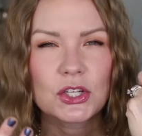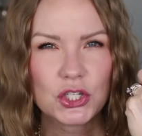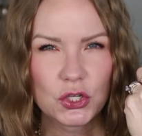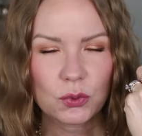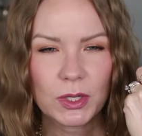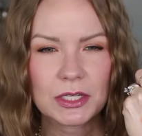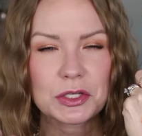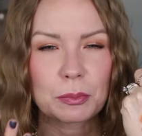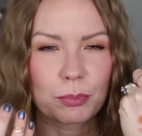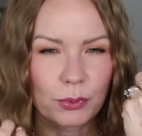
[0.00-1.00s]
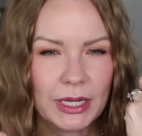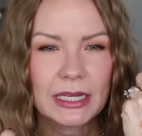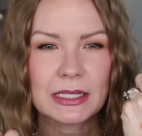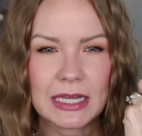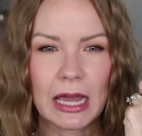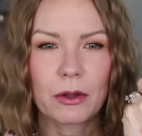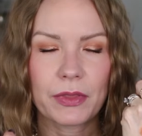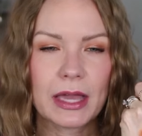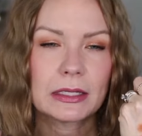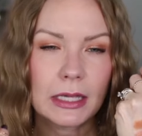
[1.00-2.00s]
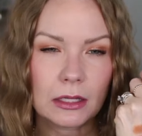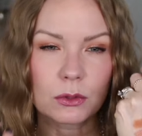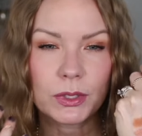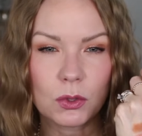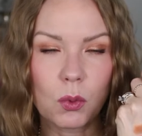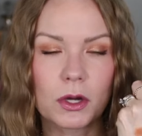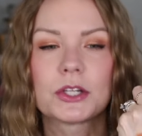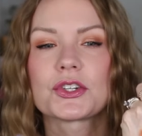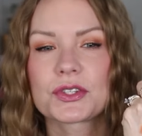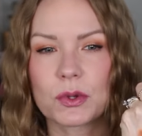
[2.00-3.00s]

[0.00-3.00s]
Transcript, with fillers: to it to bring down that yellowy orange.